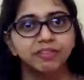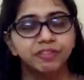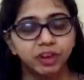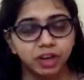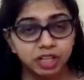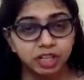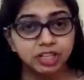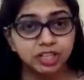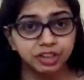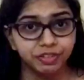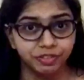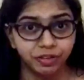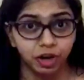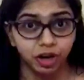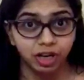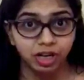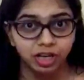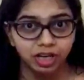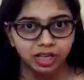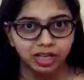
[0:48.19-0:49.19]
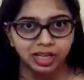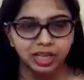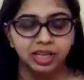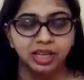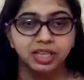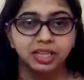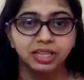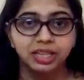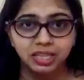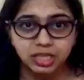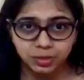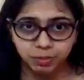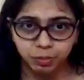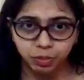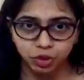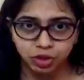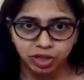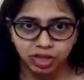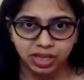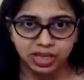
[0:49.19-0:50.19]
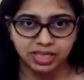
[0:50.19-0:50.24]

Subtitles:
First of all, this book